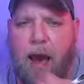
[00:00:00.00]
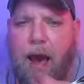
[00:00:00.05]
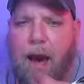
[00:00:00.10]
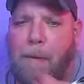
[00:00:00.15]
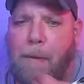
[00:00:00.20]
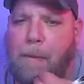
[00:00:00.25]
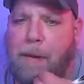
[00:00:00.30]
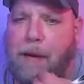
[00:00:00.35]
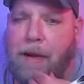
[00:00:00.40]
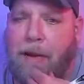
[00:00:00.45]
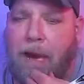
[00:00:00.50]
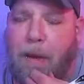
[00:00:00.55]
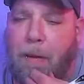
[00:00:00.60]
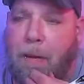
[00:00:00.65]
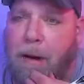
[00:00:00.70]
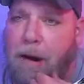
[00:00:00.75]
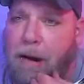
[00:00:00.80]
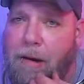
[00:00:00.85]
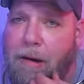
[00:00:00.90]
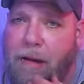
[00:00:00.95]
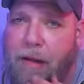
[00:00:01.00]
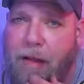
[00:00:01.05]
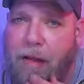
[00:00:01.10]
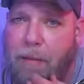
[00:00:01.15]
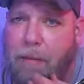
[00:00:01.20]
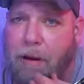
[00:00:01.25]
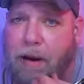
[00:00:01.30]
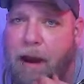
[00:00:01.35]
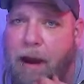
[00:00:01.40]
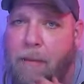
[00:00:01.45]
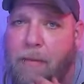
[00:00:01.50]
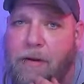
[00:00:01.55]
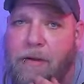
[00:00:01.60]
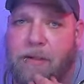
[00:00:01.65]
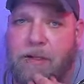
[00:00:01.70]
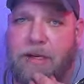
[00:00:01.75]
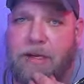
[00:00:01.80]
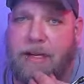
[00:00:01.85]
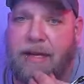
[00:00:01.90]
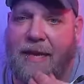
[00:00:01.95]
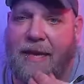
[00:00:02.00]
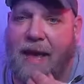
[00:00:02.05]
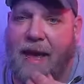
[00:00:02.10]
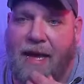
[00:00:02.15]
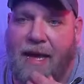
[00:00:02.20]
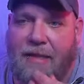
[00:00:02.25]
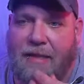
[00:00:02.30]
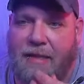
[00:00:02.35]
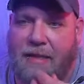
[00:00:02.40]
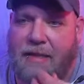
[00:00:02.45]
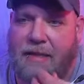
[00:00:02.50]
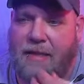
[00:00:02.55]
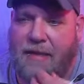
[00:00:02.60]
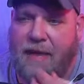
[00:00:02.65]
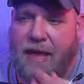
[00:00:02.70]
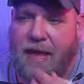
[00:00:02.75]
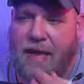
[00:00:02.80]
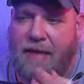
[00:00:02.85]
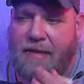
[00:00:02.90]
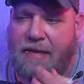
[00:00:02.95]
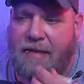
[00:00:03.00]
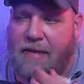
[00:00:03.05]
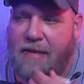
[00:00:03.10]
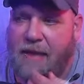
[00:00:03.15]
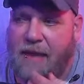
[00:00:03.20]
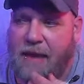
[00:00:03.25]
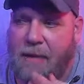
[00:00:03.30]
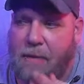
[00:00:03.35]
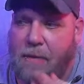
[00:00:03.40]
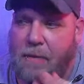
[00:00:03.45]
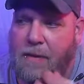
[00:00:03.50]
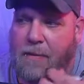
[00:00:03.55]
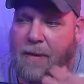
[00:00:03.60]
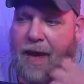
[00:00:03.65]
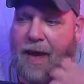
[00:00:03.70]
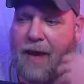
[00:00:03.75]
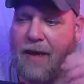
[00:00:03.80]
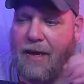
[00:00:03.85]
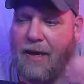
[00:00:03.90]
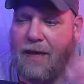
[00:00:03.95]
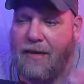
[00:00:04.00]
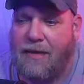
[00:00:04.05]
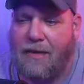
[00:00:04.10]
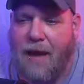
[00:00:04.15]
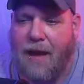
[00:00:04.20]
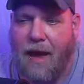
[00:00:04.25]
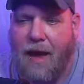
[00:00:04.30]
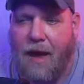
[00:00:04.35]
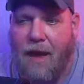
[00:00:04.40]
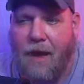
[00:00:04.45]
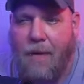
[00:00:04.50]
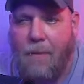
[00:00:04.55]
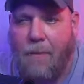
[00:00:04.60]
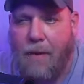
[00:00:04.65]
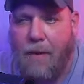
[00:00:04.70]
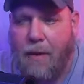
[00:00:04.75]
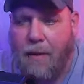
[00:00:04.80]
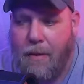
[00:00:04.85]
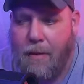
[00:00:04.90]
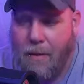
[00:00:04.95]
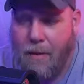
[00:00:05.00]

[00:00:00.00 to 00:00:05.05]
I'm going to go out on a limb here. I'm just going to guess that he will be back in time